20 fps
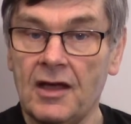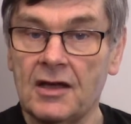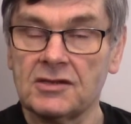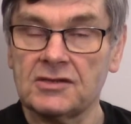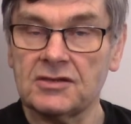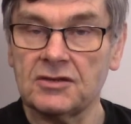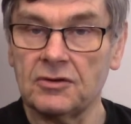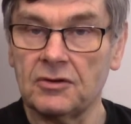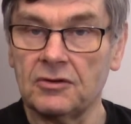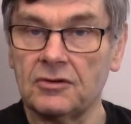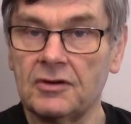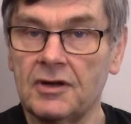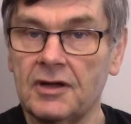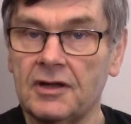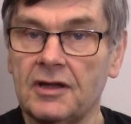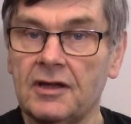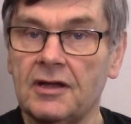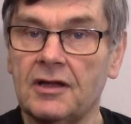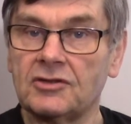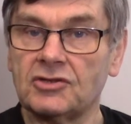So,
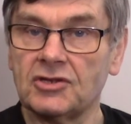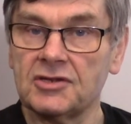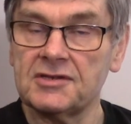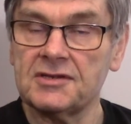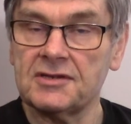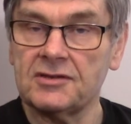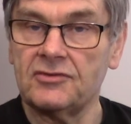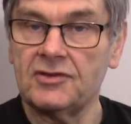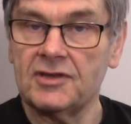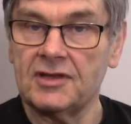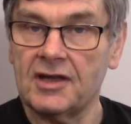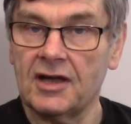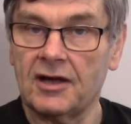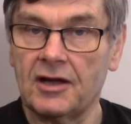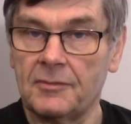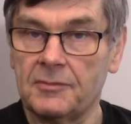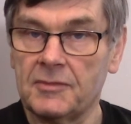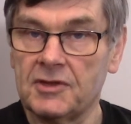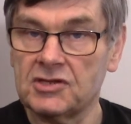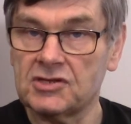just to
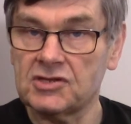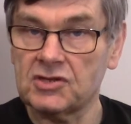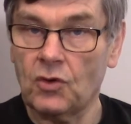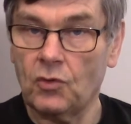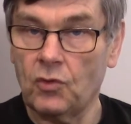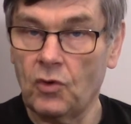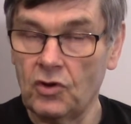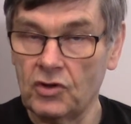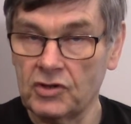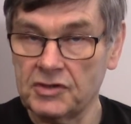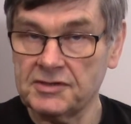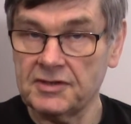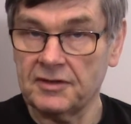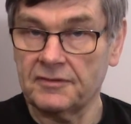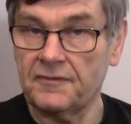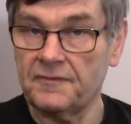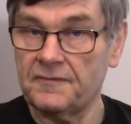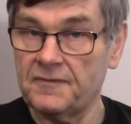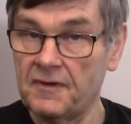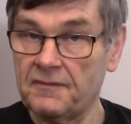recap, the squats are
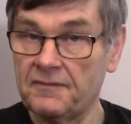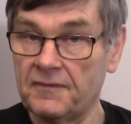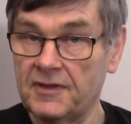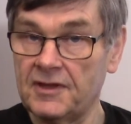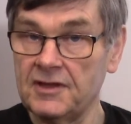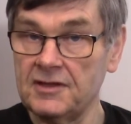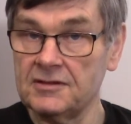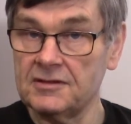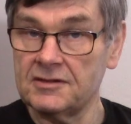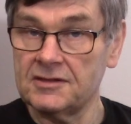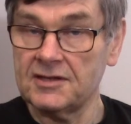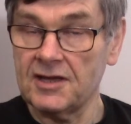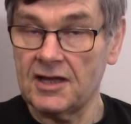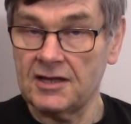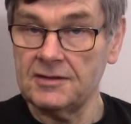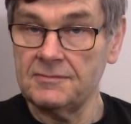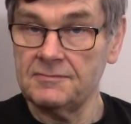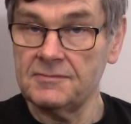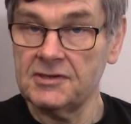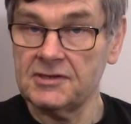15
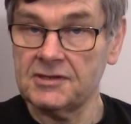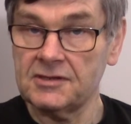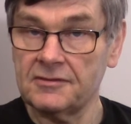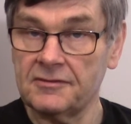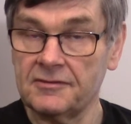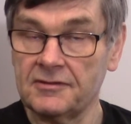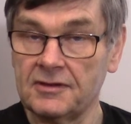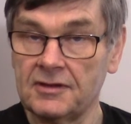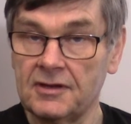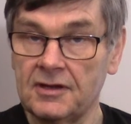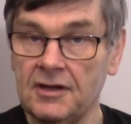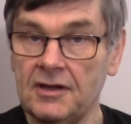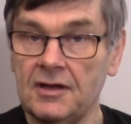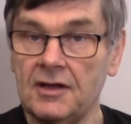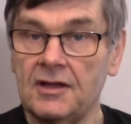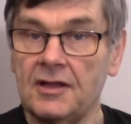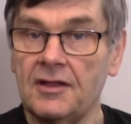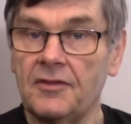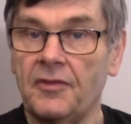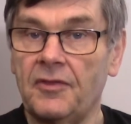times.
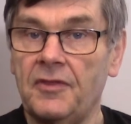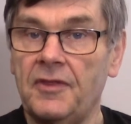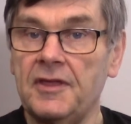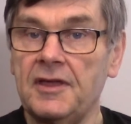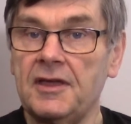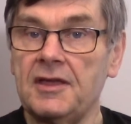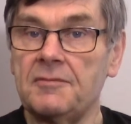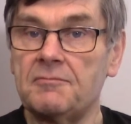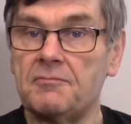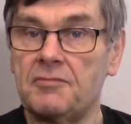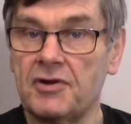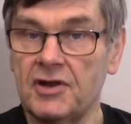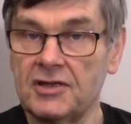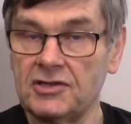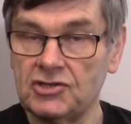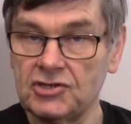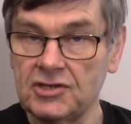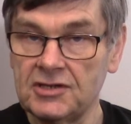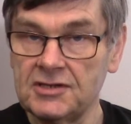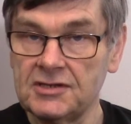The
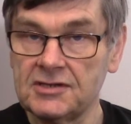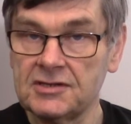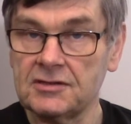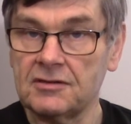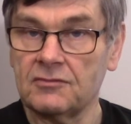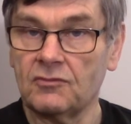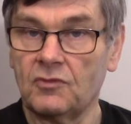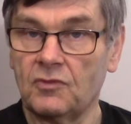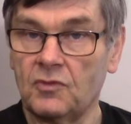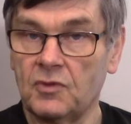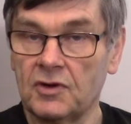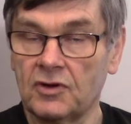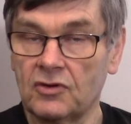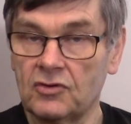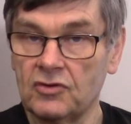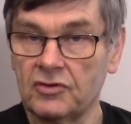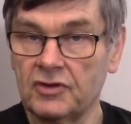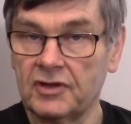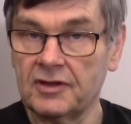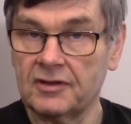bridges, we're
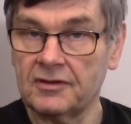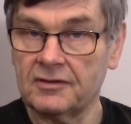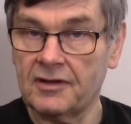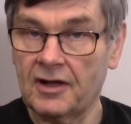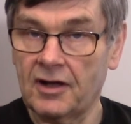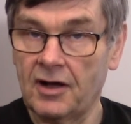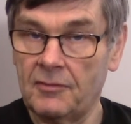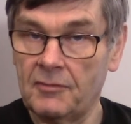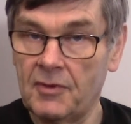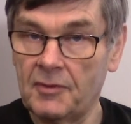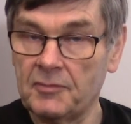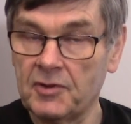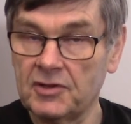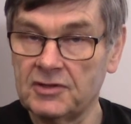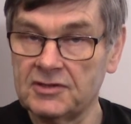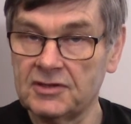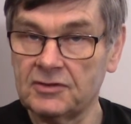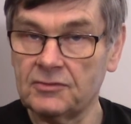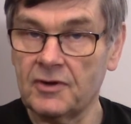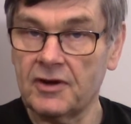going to come up
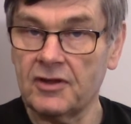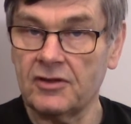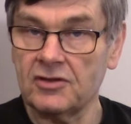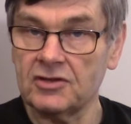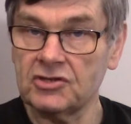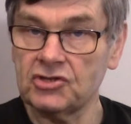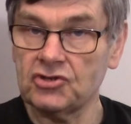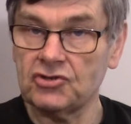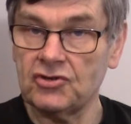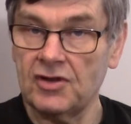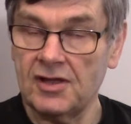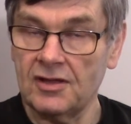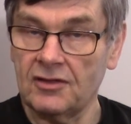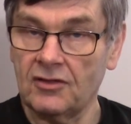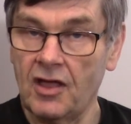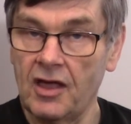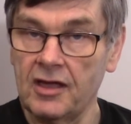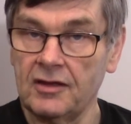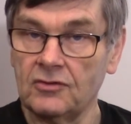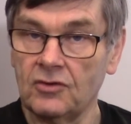until we're in a straight
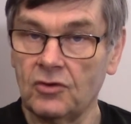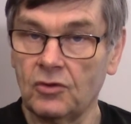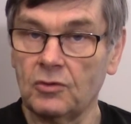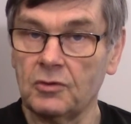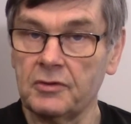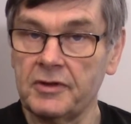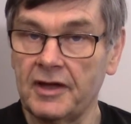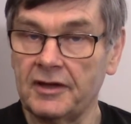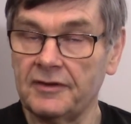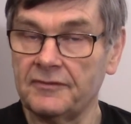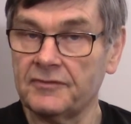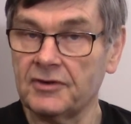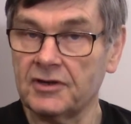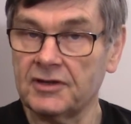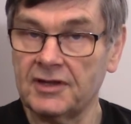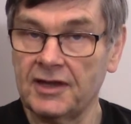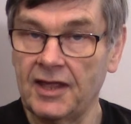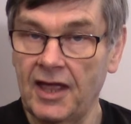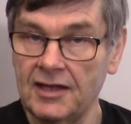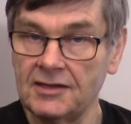line, hold that for
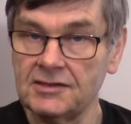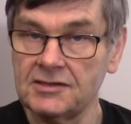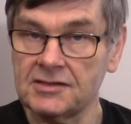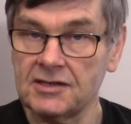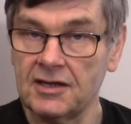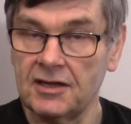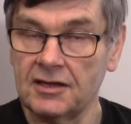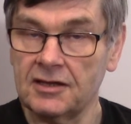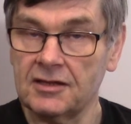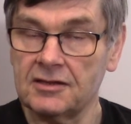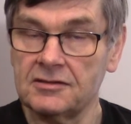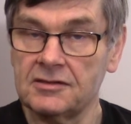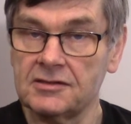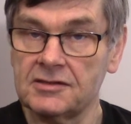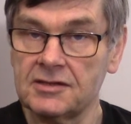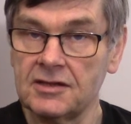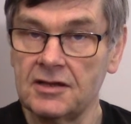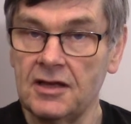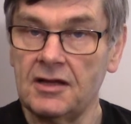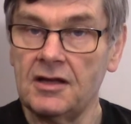10
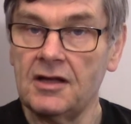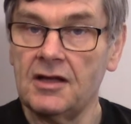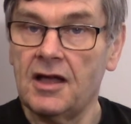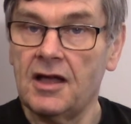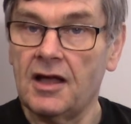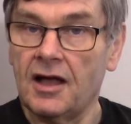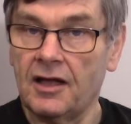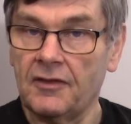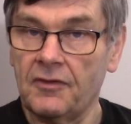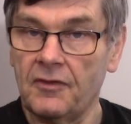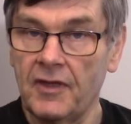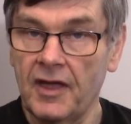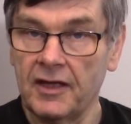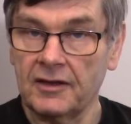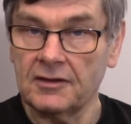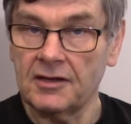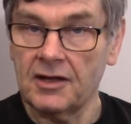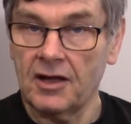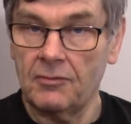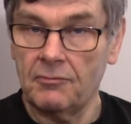seconds and
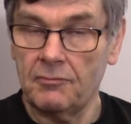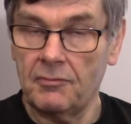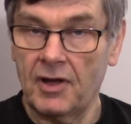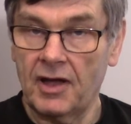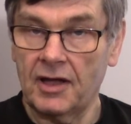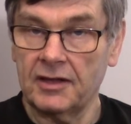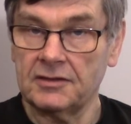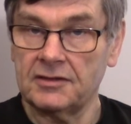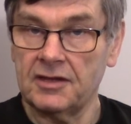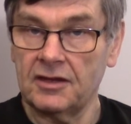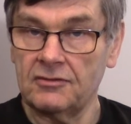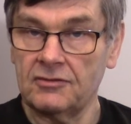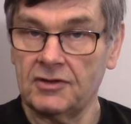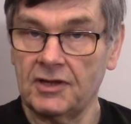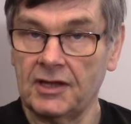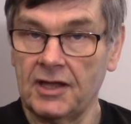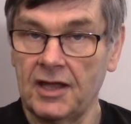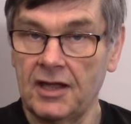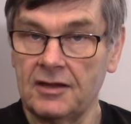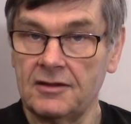then come back down
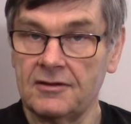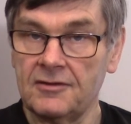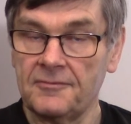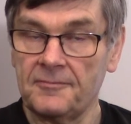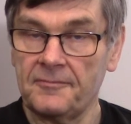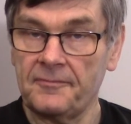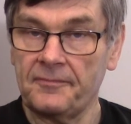again.